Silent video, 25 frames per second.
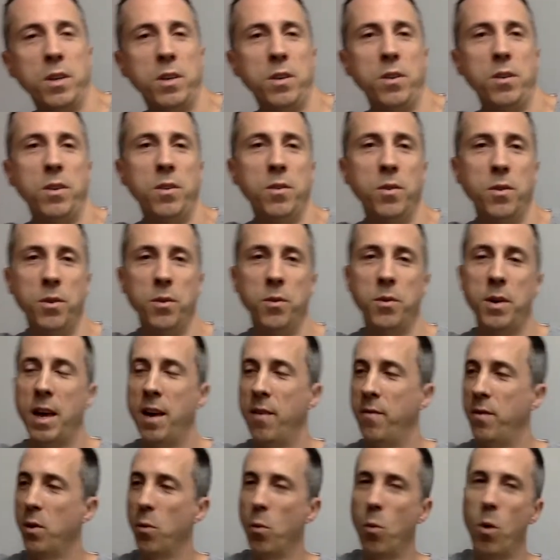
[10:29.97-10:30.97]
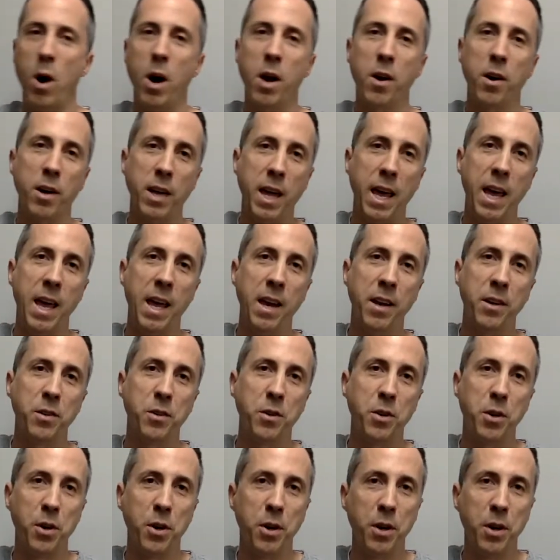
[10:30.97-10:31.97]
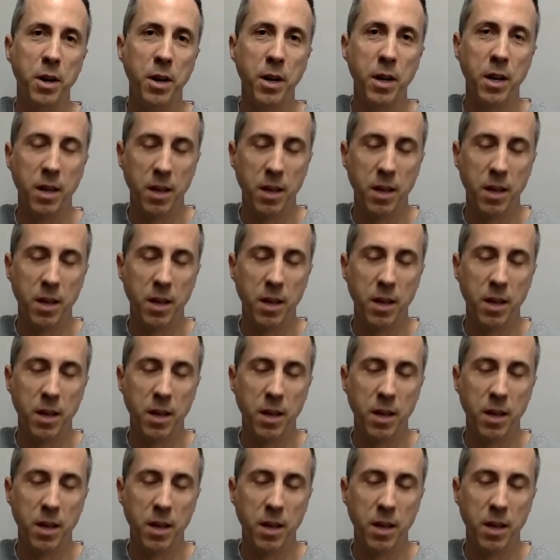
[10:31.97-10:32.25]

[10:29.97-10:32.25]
You have your water canister,